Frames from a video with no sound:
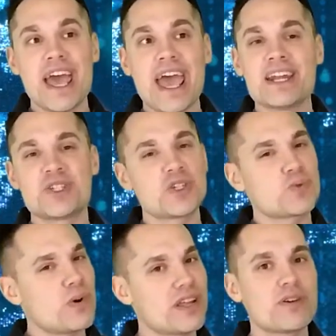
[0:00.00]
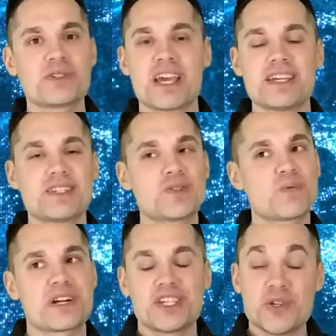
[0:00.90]
and it's just one of those cases
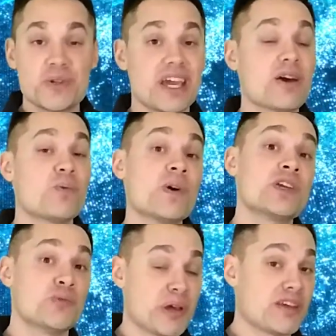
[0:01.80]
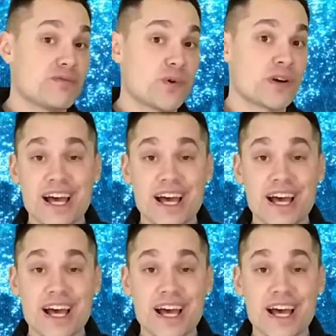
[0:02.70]
where you get what you pay for.